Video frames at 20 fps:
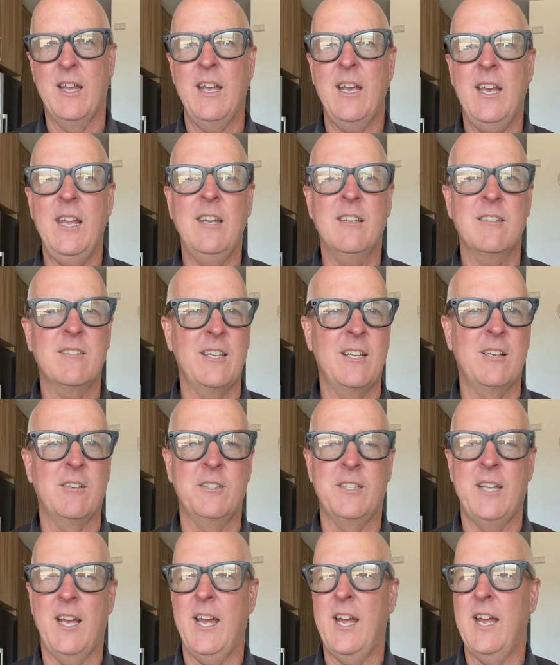in a single
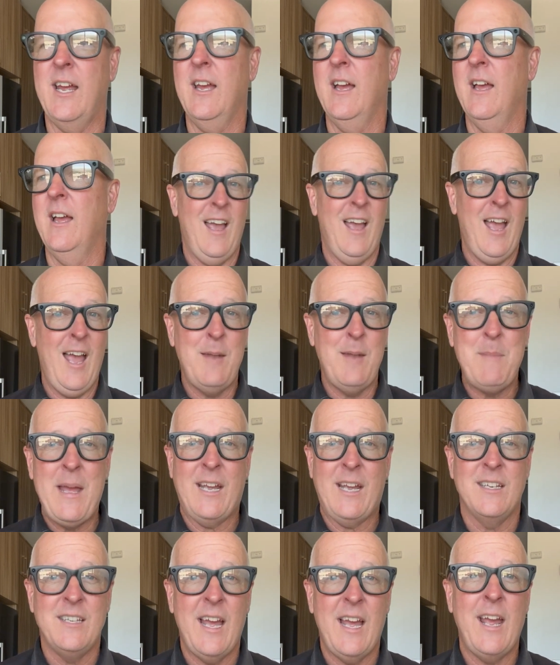day and
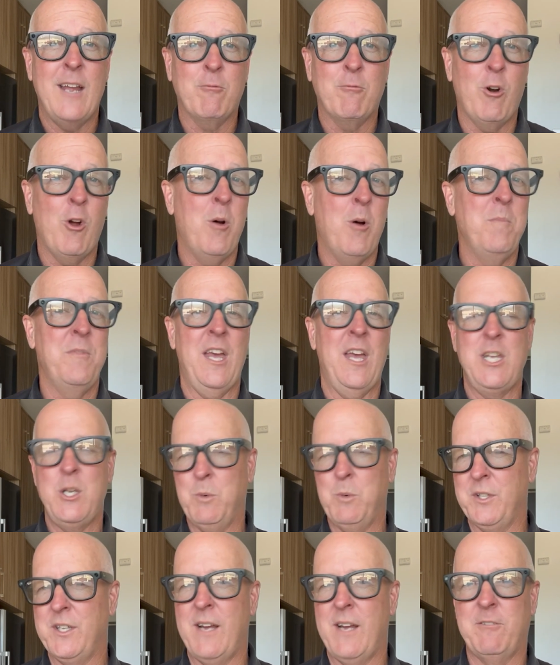make a day in Rome that you
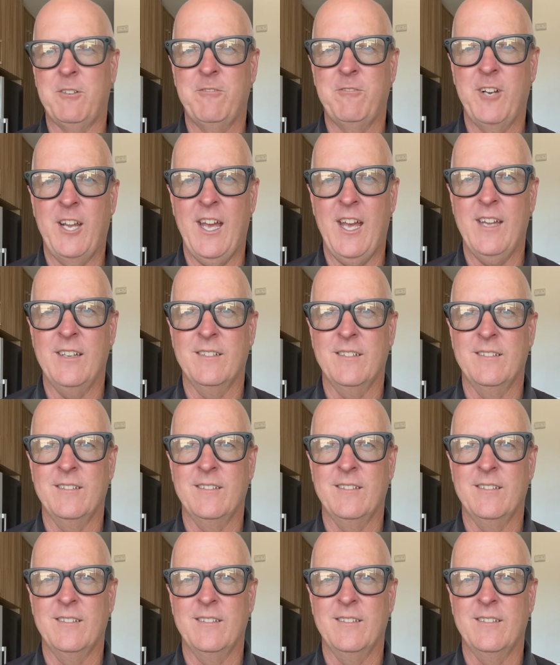will never forget.